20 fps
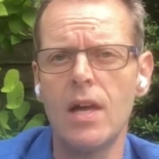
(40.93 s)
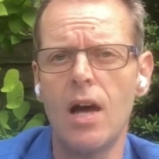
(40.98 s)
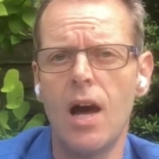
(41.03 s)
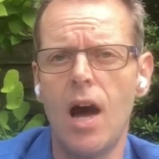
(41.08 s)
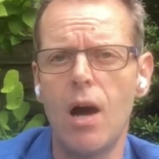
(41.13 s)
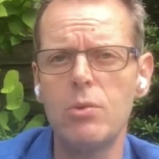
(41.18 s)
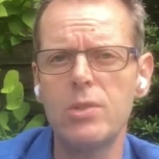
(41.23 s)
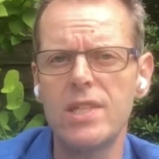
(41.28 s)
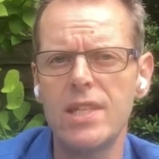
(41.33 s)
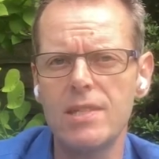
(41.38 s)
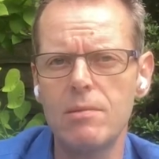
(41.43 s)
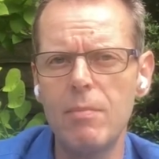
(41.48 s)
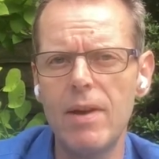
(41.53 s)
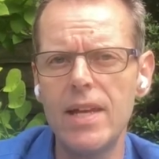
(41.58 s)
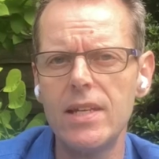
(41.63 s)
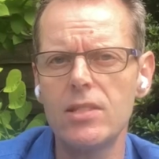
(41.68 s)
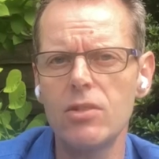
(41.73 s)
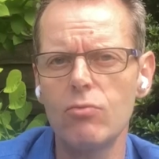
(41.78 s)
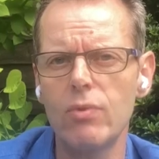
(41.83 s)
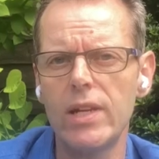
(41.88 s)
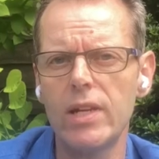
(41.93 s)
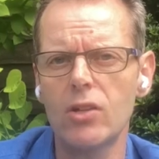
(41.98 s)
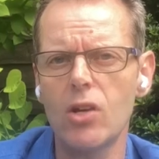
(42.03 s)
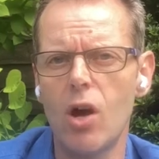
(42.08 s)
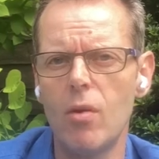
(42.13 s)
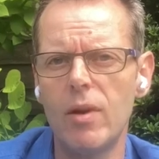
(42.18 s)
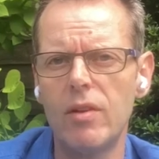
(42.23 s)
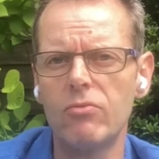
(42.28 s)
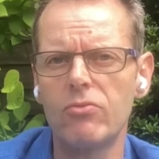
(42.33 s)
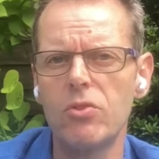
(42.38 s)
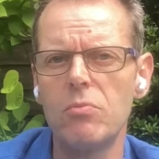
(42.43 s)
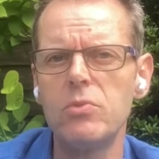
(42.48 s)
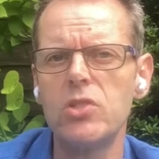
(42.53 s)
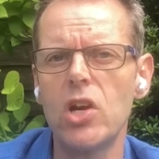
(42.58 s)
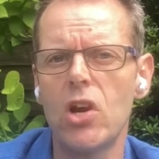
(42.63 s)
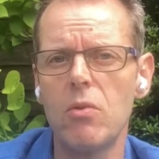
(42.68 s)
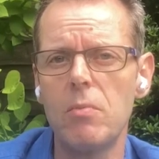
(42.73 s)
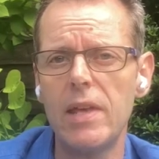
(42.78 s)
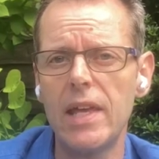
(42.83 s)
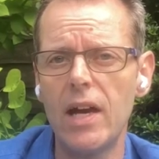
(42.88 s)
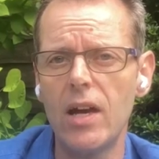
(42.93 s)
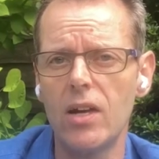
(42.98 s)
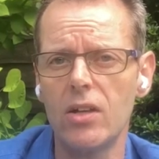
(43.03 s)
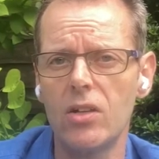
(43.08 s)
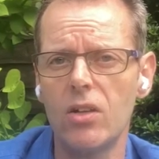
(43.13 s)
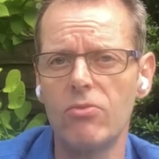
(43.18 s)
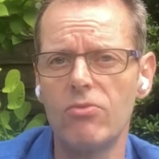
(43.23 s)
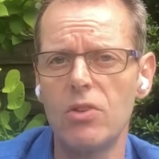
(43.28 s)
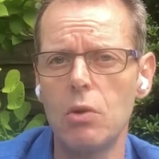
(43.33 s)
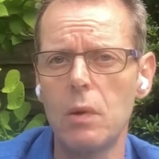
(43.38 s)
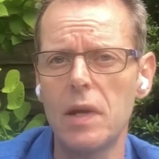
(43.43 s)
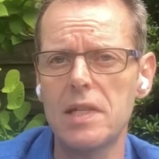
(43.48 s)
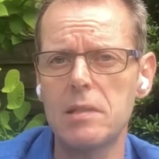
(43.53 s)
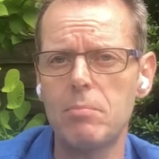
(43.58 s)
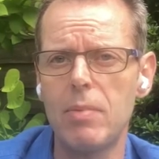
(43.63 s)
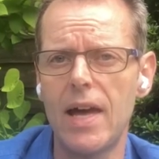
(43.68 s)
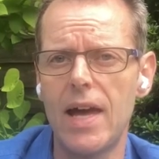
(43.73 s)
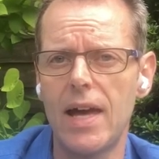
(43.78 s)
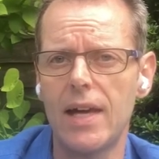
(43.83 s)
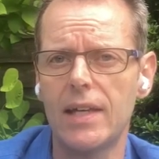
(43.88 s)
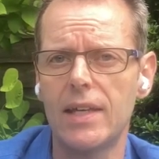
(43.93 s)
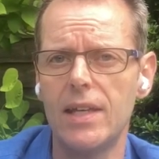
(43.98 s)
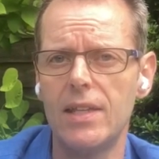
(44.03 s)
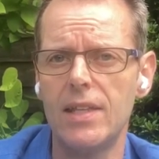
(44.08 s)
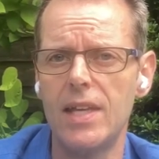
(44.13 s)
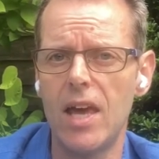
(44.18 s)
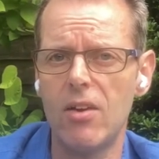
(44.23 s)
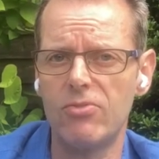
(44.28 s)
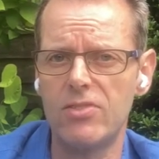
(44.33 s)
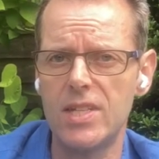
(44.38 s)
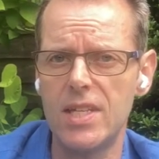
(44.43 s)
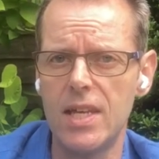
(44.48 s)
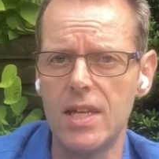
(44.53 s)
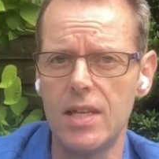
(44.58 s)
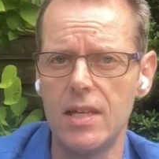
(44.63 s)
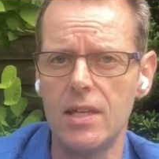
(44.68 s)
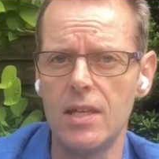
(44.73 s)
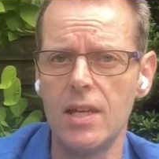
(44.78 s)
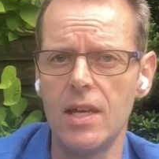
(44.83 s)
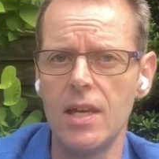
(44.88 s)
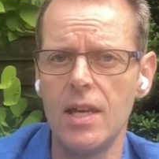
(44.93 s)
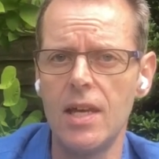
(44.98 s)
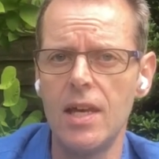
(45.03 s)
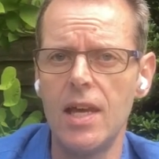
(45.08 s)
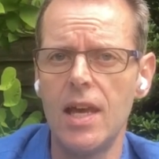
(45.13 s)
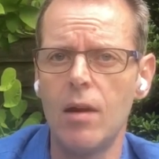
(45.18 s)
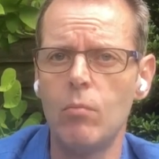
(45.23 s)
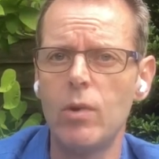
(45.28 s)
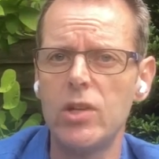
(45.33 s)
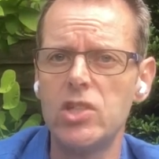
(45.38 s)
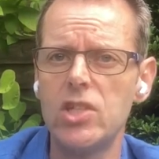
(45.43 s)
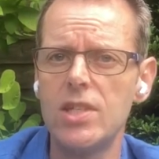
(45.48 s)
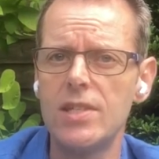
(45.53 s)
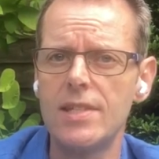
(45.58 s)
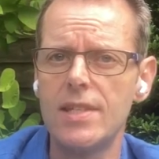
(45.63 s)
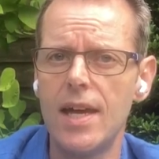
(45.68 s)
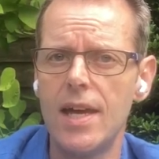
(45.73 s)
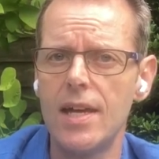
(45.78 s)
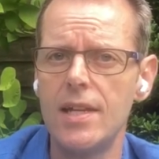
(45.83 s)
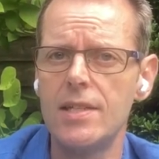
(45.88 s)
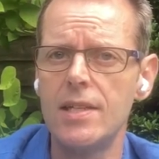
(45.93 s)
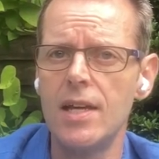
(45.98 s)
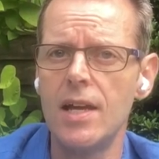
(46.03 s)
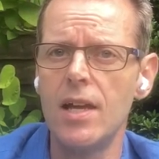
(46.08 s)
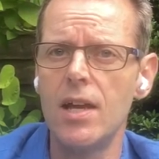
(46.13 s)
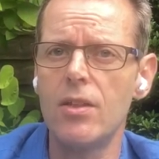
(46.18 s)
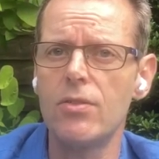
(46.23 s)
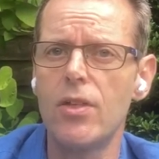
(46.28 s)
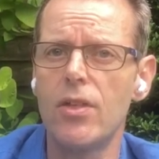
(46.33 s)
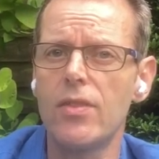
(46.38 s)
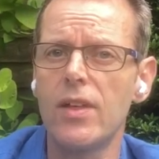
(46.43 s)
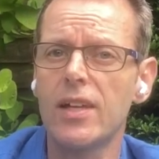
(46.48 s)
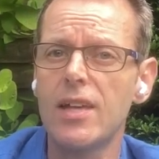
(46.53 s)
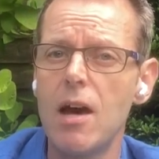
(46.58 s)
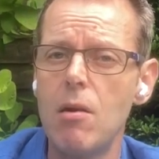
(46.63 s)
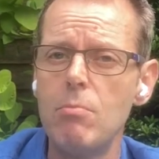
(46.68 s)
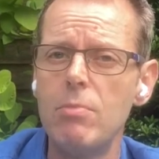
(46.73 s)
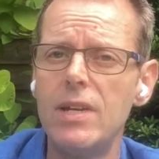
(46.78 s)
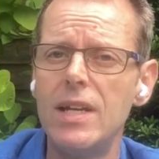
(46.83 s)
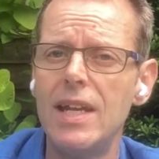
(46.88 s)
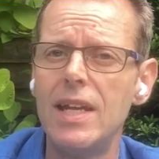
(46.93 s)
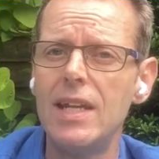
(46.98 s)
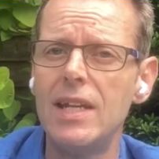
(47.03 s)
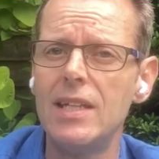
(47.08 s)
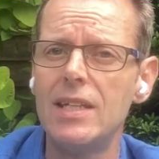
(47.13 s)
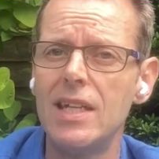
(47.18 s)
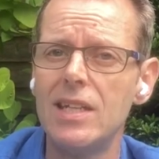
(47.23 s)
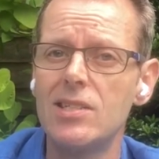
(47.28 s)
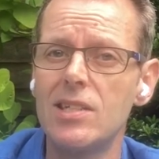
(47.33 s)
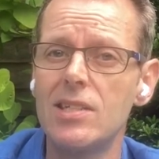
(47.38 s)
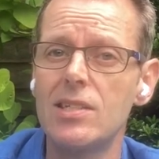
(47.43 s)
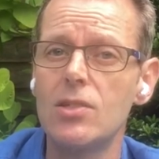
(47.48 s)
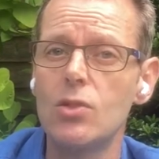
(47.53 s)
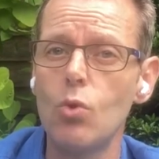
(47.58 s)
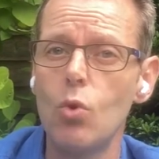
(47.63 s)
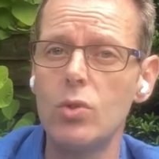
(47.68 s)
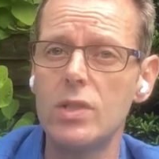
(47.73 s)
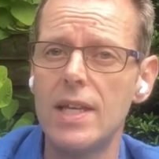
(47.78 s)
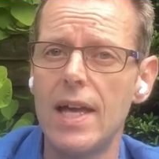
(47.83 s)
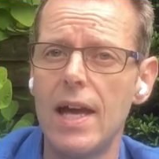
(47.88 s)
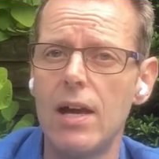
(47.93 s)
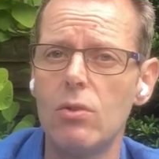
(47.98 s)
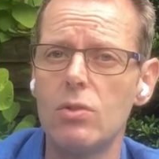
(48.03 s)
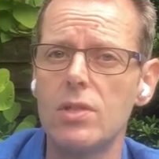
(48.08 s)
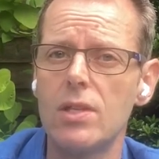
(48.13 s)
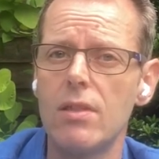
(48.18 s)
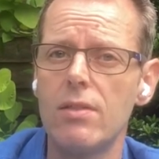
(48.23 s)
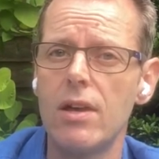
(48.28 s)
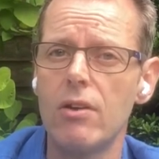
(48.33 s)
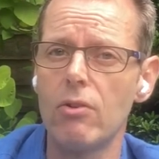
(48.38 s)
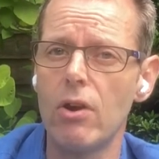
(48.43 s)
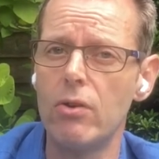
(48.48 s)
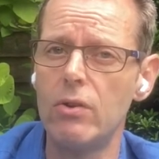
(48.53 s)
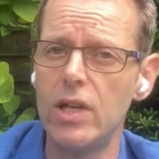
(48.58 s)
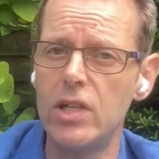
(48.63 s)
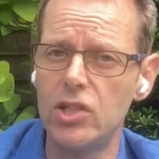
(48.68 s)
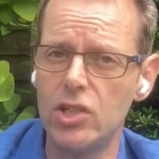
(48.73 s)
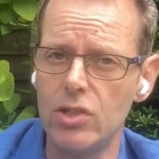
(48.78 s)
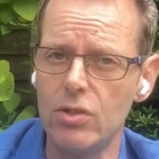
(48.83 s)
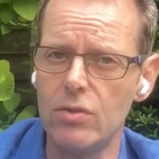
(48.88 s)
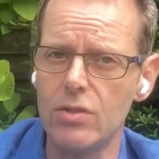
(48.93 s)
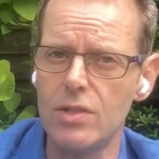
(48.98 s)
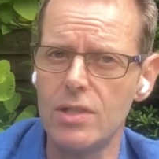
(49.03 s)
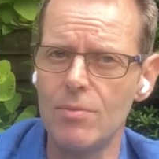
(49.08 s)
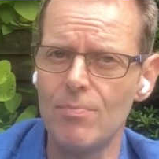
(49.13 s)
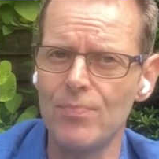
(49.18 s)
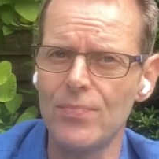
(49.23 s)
I was dismayed to read a comment from Jeremy Hunt a few weeks back in the FT, in which he said that the company need to sort out their own issues.